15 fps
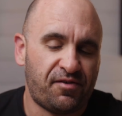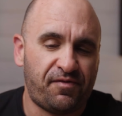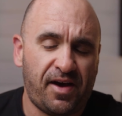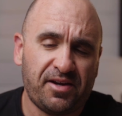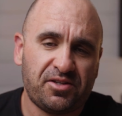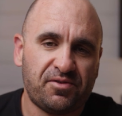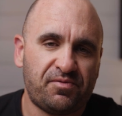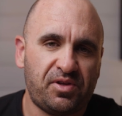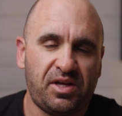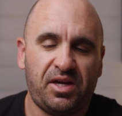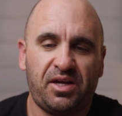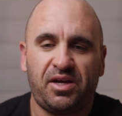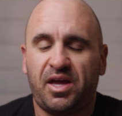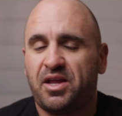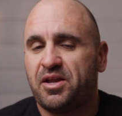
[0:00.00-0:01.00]

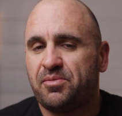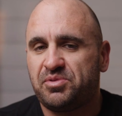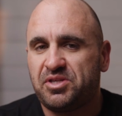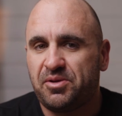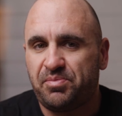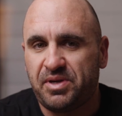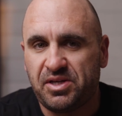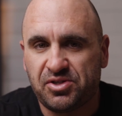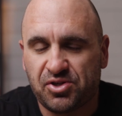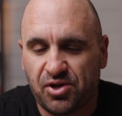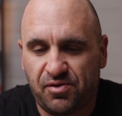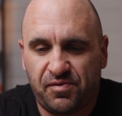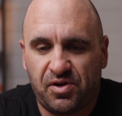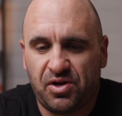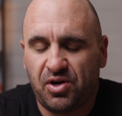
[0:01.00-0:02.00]
effectively an MCP
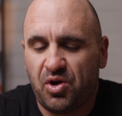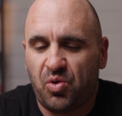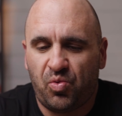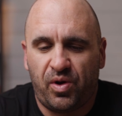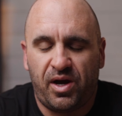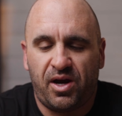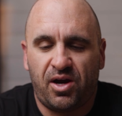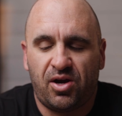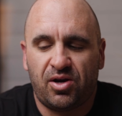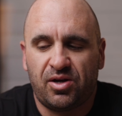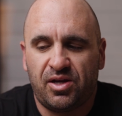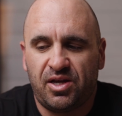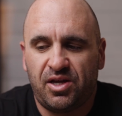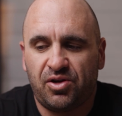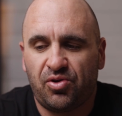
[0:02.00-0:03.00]
server where
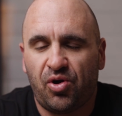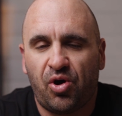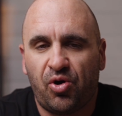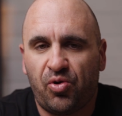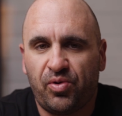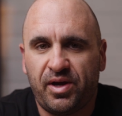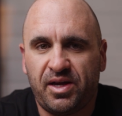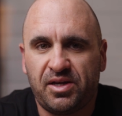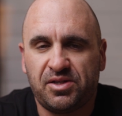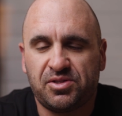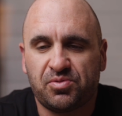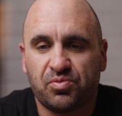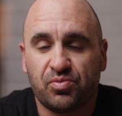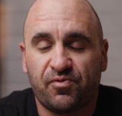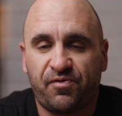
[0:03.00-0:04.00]
it'll
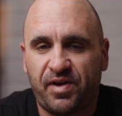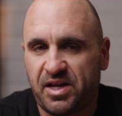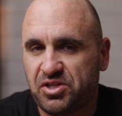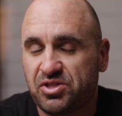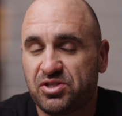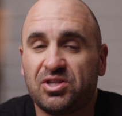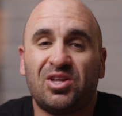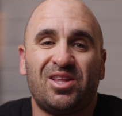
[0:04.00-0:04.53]
always fetch the